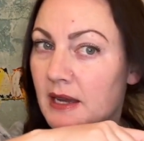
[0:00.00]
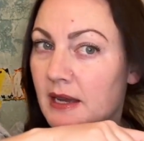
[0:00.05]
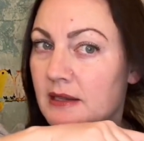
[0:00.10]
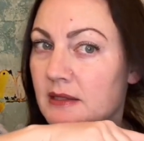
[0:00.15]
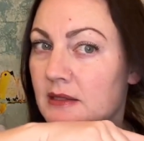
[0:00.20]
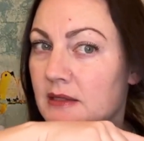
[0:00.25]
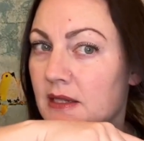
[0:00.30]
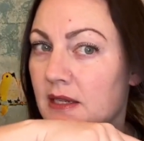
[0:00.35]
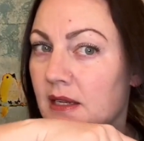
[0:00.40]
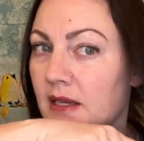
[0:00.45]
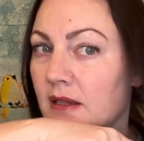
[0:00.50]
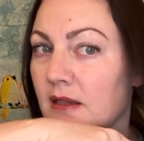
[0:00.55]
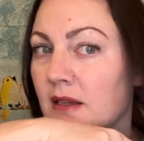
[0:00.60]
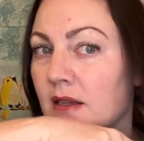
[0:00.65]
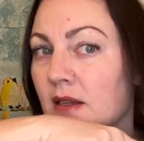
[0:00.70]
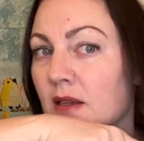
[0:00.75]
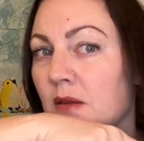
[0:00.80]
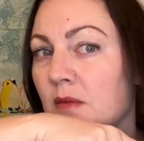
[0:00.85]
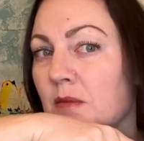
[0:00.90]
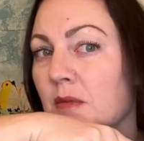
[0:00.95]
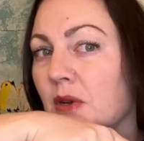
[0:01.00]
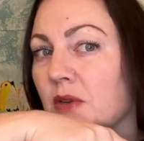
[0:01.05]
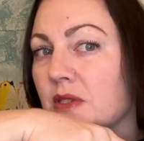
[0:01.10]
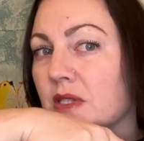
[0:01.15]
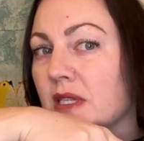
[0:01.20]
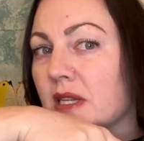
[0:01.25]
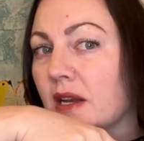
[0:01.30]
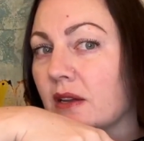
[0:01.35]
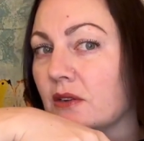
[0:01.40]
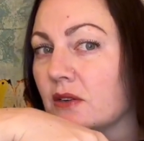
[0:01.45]
I did it
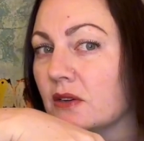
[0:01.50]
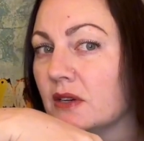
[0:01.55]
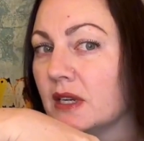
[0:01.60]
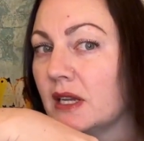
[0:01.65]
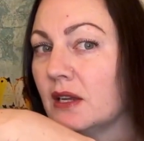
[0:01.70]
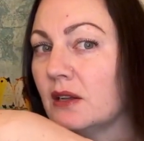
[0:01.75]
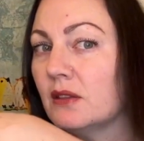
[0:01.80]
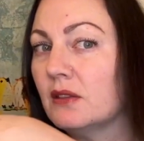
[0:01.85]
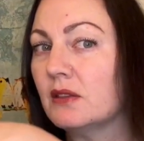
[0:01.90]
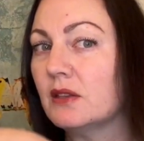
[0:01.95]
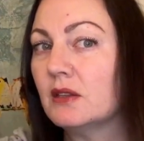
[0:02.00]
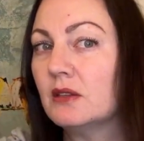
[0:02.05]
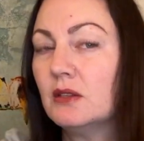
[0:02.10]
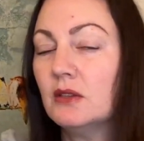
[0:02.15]
mostly underneath.